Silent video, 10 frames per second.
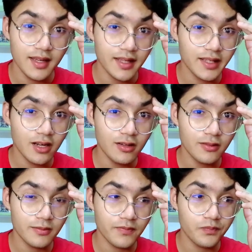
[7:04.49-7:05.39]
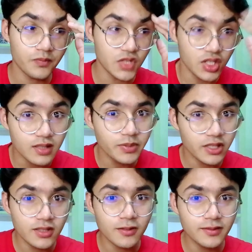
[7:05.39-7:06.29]
And now, just
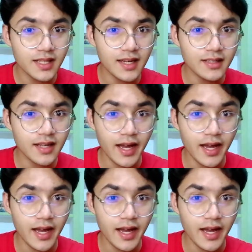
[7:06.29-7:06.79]
because of that,